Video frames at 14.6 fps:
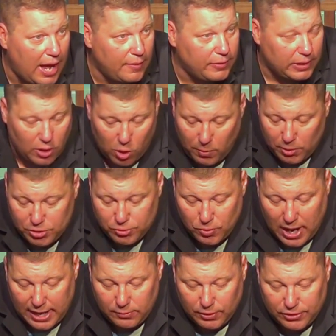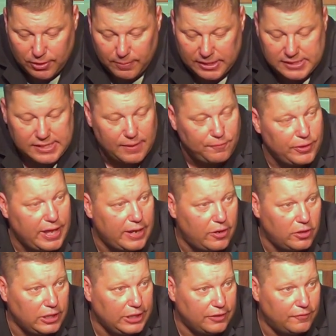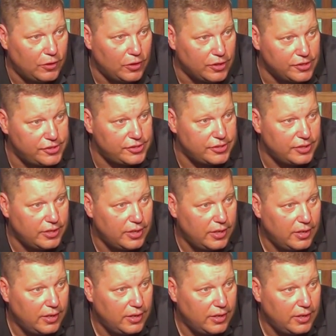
I would almost ride with them except for that earlier verse